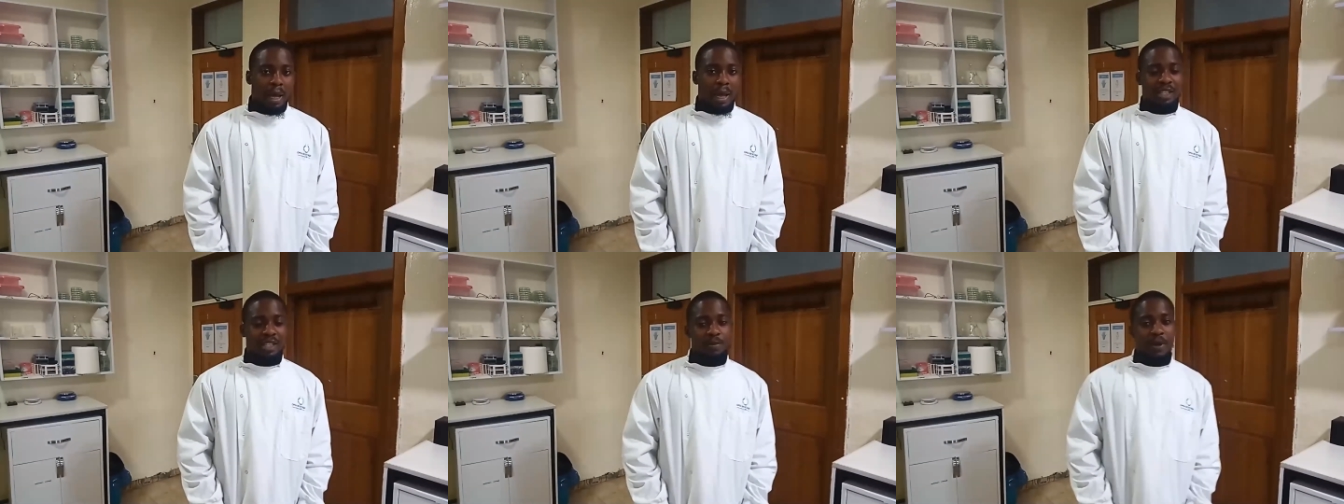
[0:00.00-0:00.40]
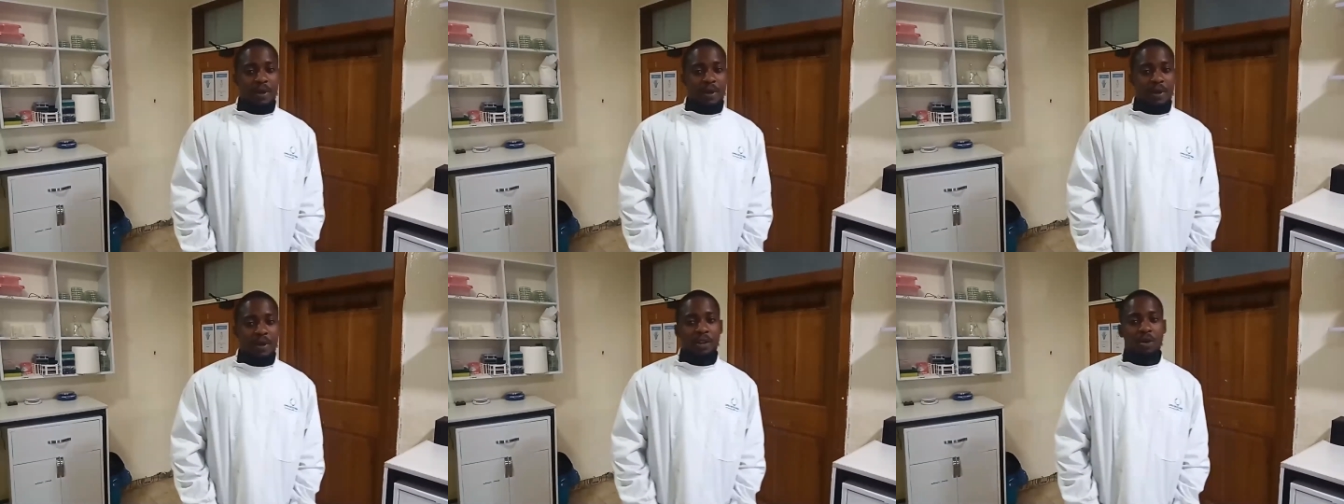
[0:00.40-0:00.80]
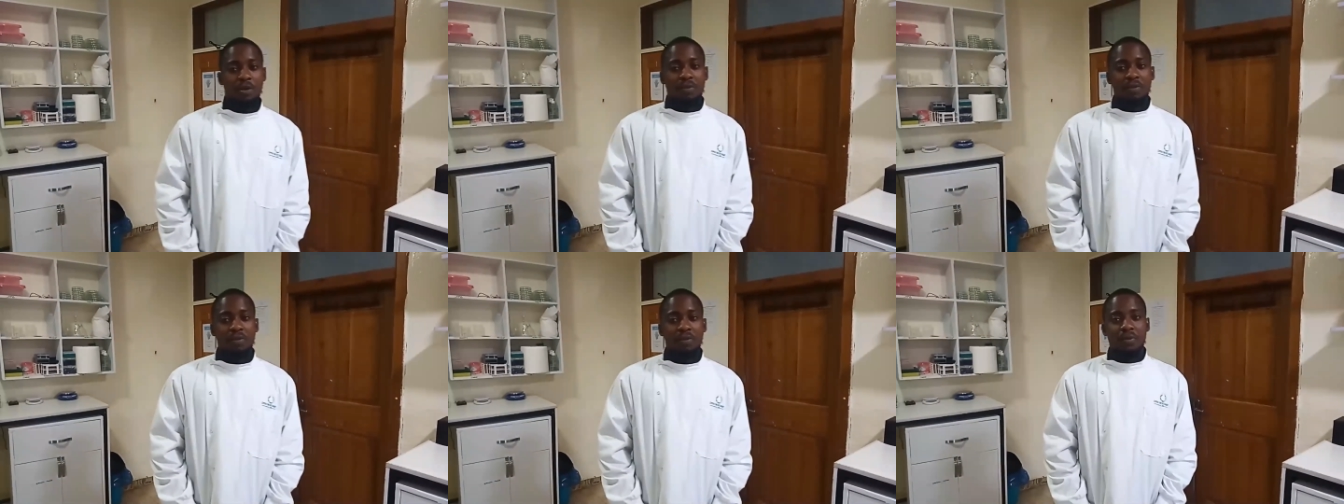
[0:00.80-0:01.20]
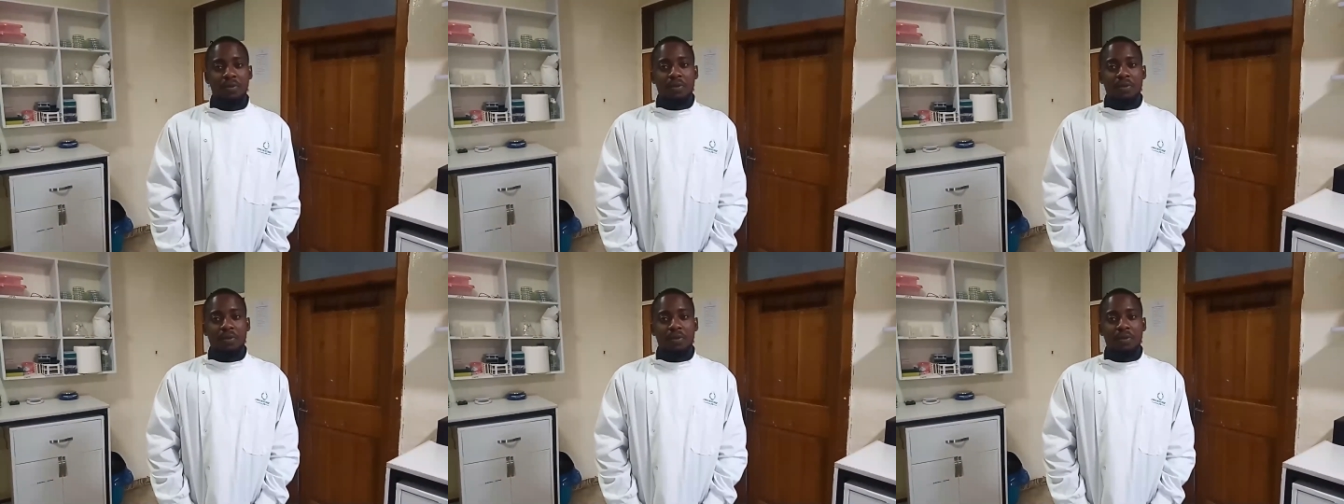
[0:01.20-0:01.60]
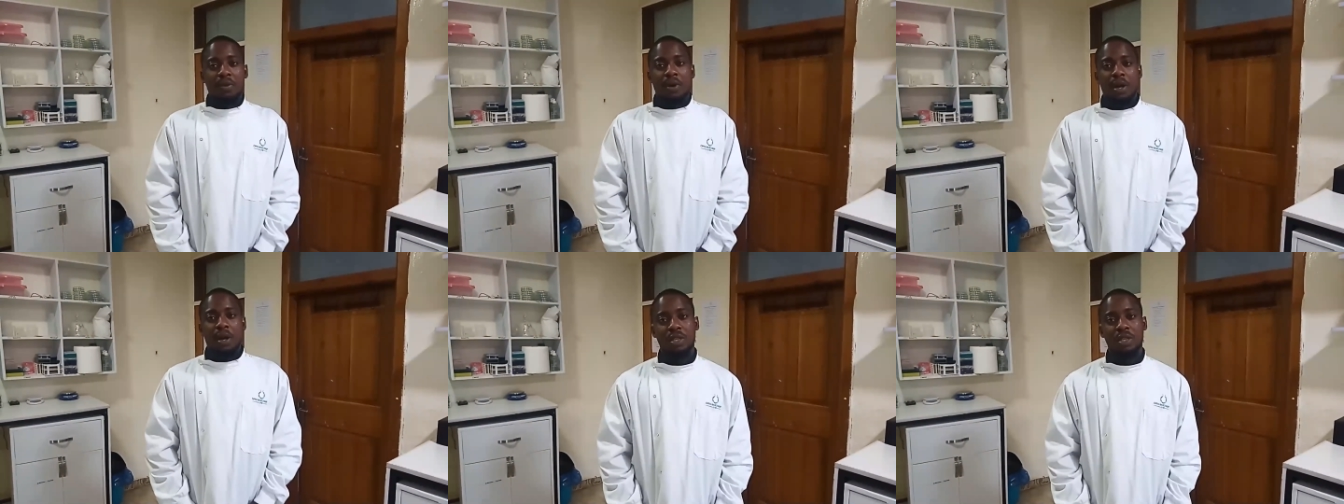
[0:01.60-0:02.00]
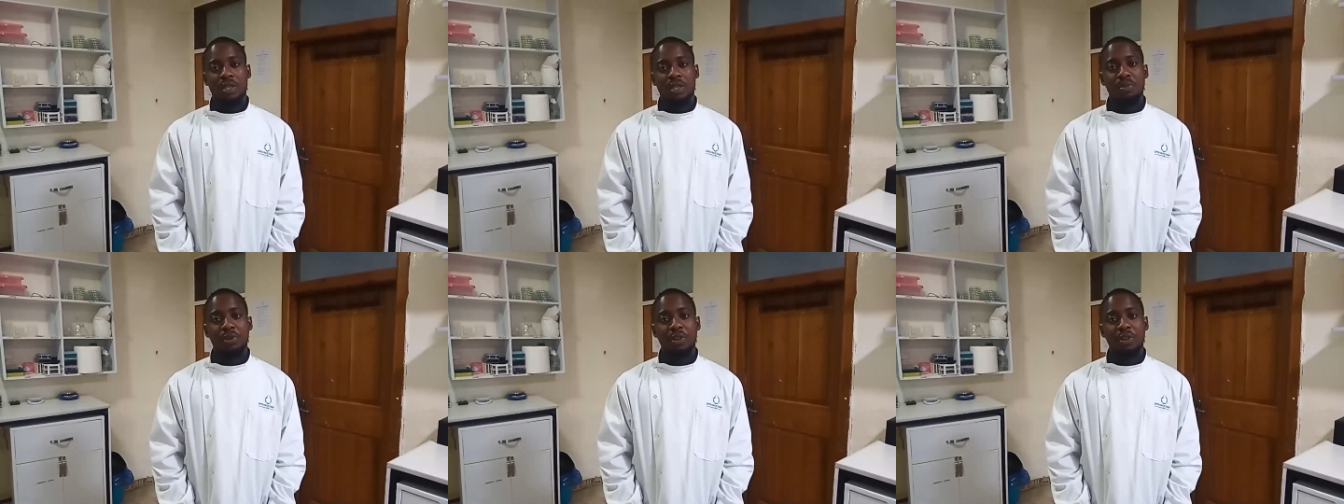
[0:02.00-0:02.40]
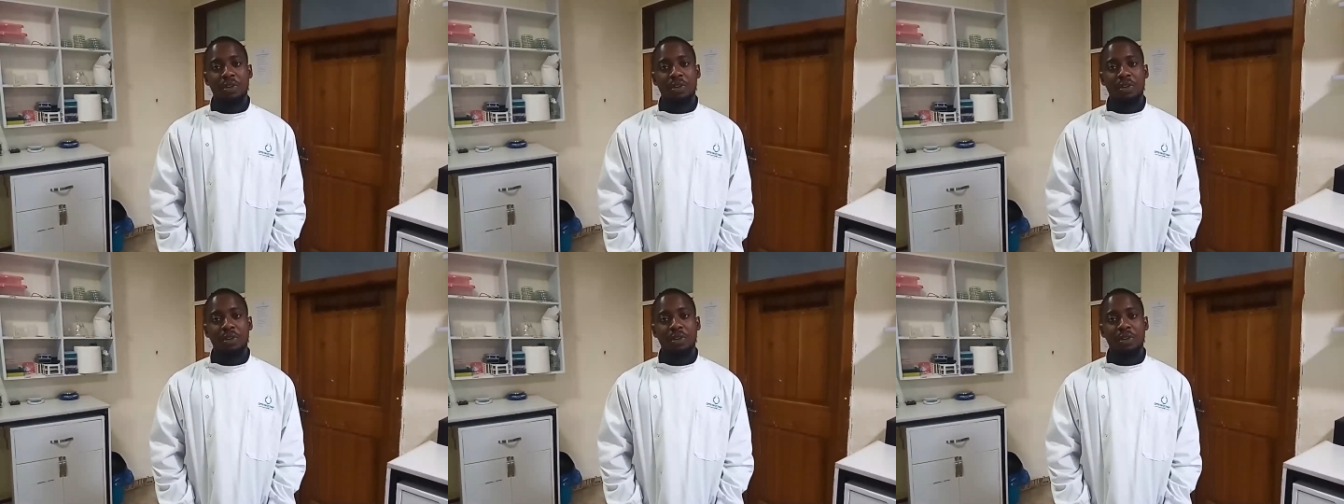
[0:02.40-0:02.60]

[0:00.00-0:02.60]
so just a brief background about the